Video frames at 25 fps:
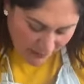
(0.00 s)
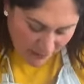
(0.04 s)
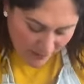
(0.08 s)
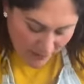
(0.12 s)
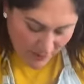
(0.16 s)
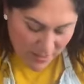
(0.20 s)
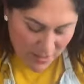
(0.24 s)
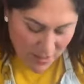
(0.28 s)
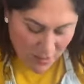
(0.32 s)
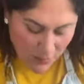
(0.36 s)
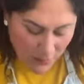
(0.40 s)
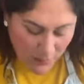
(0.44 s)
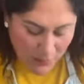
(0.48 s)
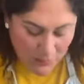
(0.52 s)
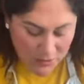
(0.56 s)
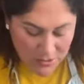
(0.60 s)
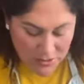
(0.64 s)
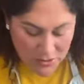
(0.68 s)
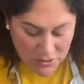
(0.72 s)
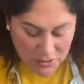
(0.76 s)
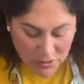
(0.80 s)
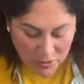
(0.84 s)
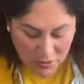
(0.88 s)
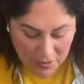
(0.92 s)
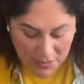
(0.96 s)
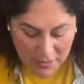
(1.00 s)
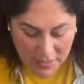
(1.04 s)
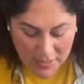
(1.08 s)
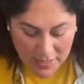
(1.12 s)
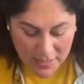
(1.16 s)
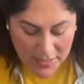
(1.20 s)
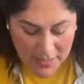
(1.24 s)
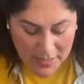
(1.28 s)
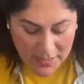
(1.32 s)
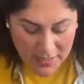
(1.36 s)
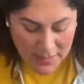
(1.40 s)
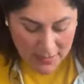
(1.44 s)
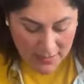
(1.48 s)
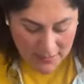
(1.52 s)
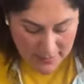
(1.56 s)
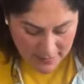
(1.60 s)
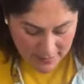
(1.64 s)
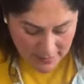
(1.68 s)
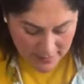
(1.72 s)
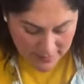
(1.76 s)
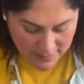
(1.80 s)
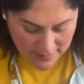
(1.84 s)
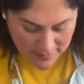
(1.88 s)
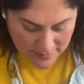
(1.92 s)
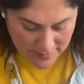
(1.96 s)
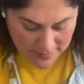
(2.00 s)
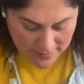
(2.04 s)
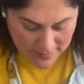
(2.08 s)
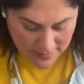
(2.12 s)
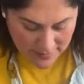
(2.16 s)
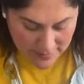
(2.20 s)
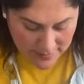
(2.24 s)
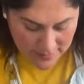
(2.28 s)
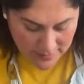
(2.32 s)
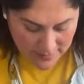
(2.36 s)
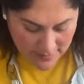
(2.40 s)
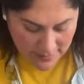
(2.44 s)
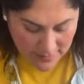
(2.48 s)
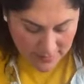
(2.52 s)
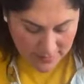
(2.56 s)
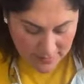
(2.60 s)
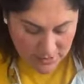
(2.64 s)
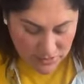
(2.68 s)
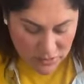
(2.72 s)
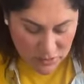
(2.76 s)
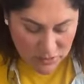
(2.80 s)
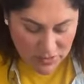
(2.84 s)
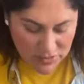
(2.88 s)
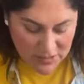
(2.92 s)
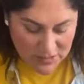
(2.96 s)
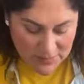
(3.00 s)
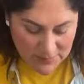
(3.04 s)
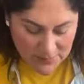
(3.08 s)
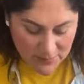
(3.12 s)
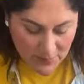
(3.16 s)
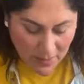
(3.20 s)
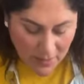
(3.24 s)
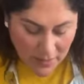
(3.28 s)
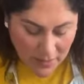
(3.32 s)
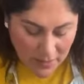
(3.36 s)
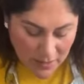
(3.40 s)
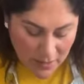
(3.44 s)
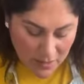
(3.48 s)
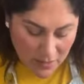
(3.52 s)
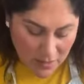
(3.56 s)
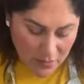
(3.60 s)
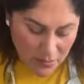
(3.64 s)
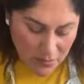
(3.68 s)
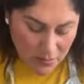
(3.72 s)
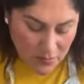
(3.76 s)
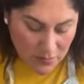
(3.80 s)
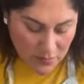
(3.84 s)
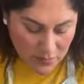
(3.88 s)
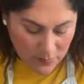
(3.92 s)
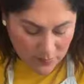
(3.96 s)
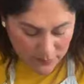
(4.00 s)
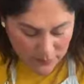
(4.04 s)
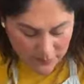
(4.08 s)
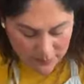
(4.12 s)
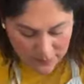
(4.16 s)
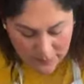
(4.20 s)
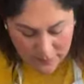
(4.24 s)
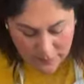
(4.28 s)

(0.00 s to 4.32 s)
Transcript: you for giving me the opportunity to inspire you